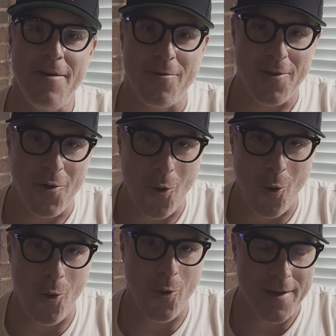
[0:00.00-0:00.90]
for the
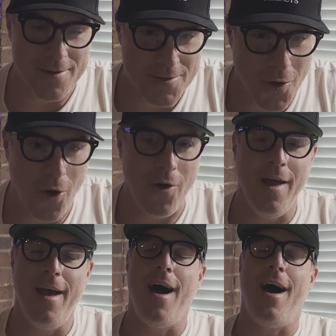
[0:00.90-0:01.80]
whole install.
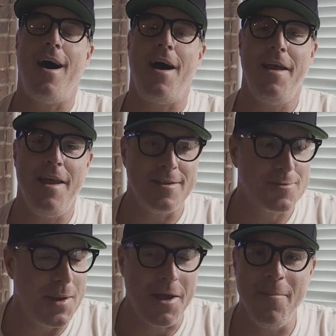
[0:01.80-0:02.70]
I it's
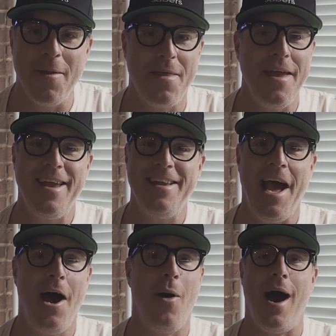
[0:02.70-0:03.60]
become a thing
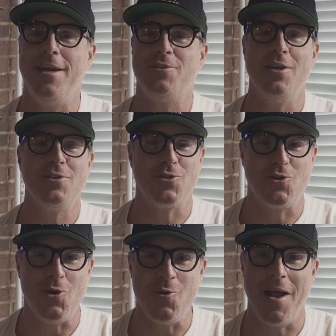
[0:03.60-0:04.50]
now. I
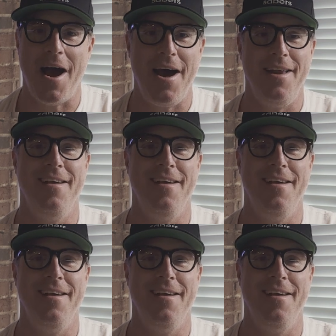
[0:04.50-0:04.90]
just do not